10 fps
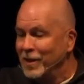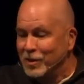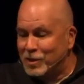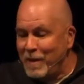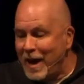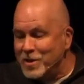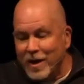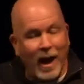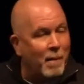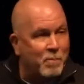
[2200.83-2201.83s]
So, man,
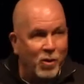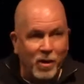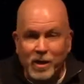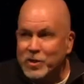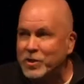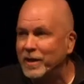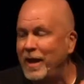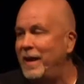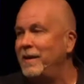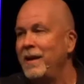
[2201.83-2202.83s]
you got to push. And,
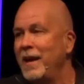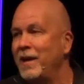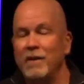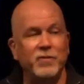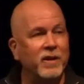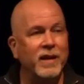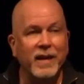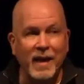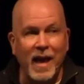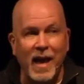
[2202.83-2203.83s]
and, you know, if you're going to
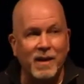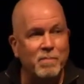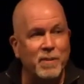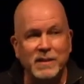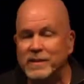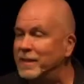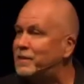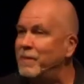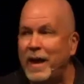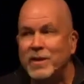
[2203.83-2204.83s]
get ahead in
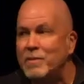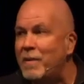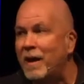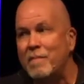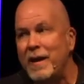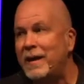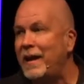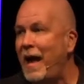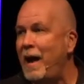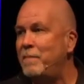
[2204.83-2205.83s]
business, man, you better make
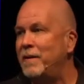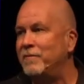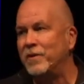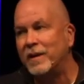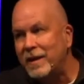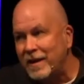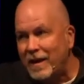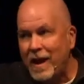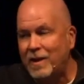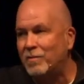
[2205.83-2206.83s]
it happen. If you're going to get
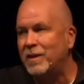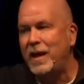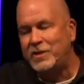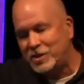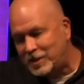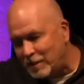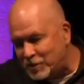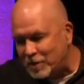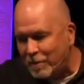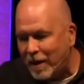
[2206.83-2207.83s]
ahead in
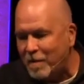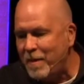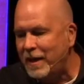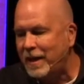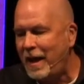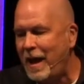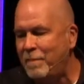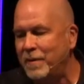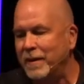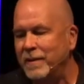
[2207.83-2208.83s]
relationships, you better make it
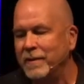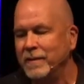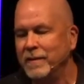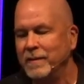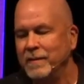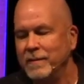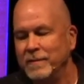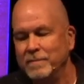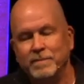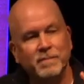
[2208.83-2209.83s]
happen.
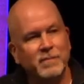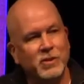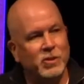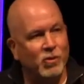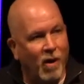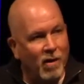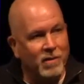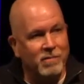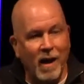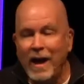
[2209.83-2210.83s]
The
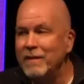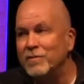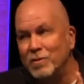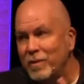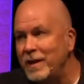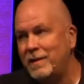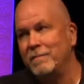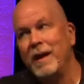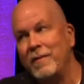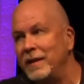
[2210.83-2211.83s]
strong thrive, the
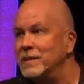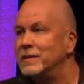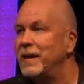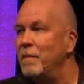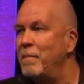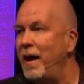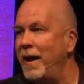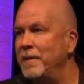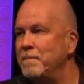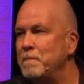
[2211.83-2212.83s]
weak, man, they just get by.